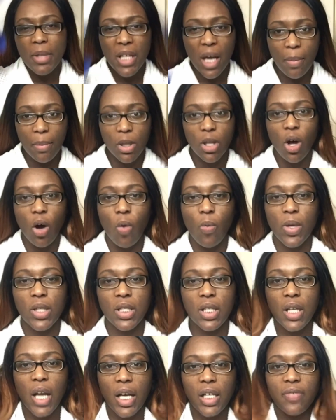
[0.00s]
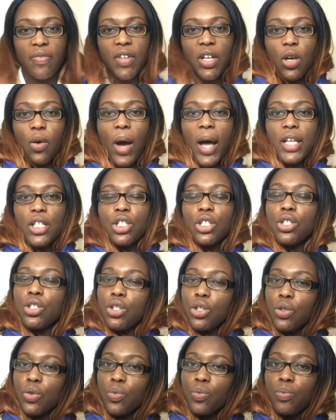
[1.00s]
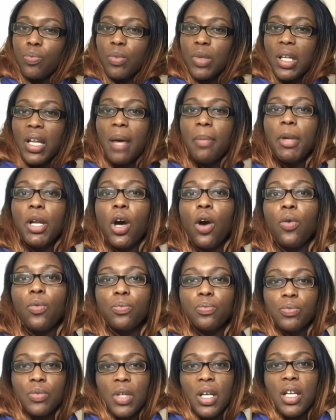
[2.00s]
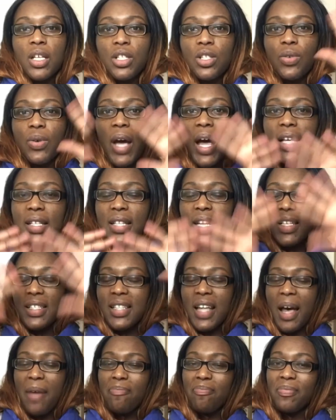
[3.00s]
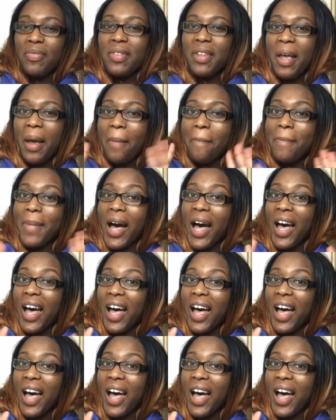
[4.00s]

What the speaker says: down below what's the next video I should do. Let me know. See you guys next time. Bye.